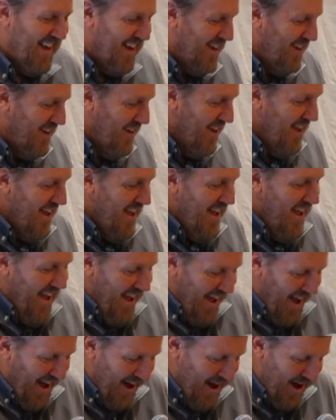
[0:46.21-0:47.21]
Thank you.
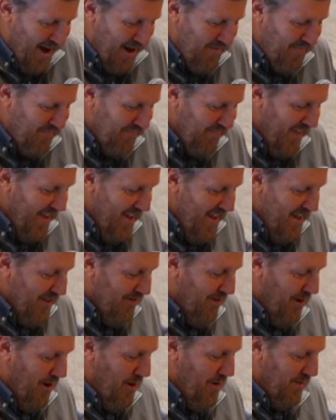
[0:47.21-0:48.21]
Um,
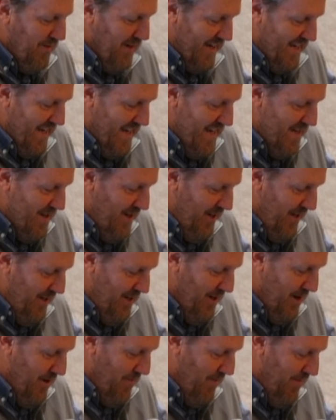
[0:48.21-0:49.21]
so again,
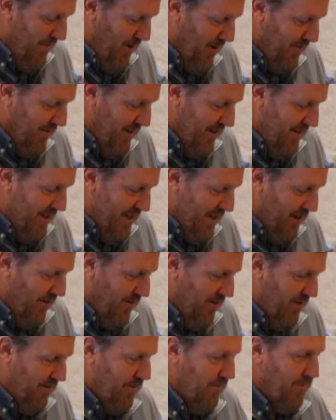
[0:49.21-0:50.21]
you know, we've all seen the
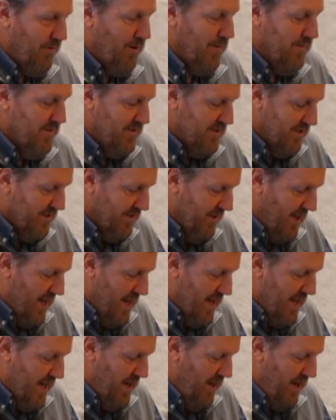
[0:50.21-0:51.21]
ecosystem services
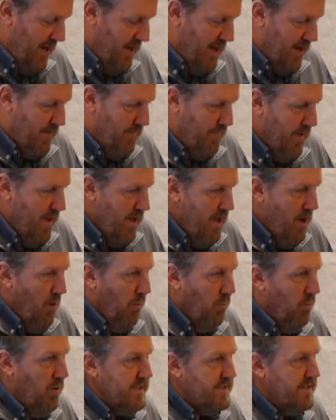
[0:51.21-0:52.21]
slide. Um,
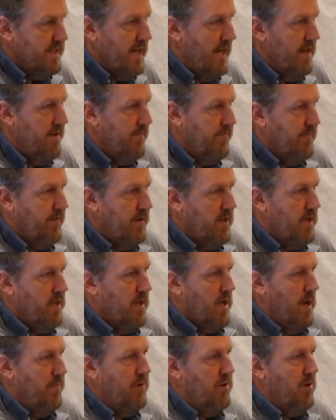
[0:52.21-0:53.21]
what's kind of
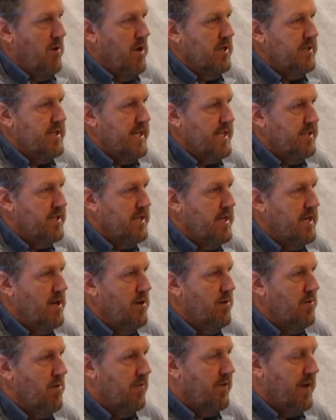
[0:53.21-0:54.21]
come to our attention
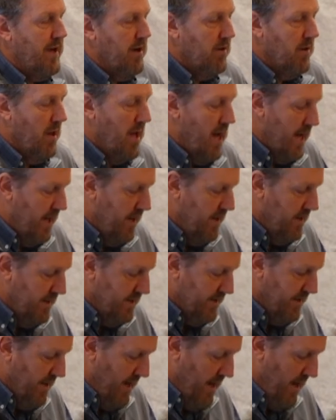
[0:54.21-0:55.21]
here in North Carolina
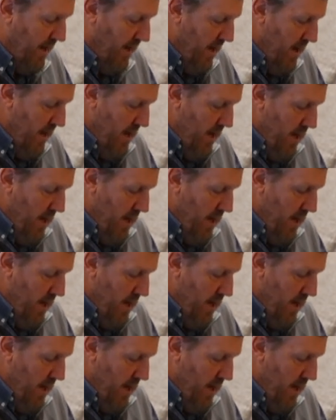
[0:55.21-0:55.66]
is that